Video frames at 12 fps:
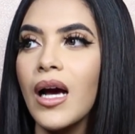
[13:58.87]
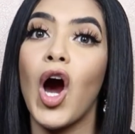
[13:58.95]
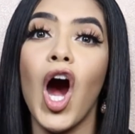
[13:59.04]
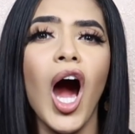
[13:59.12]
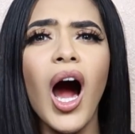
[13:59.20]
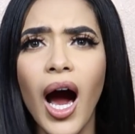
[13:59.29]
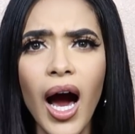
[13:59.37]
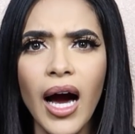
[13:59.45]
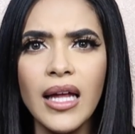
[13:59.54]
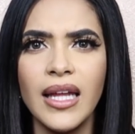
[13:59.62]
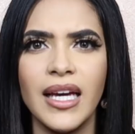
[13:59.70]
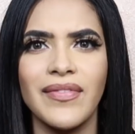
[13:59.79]

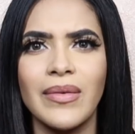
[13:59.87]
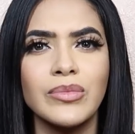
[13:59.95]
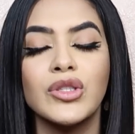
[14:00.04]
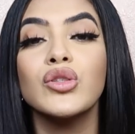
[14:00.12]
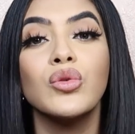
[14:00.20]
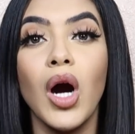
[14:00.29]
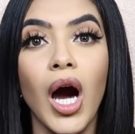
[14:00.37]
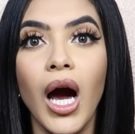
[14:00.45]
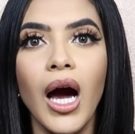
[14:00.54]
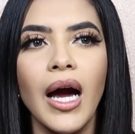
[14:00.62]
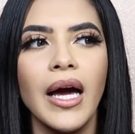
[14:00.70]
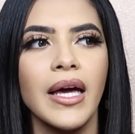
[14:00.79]
hot, like if I'm too
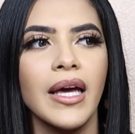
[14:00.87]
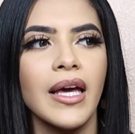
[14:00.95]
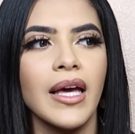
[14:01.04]
hot,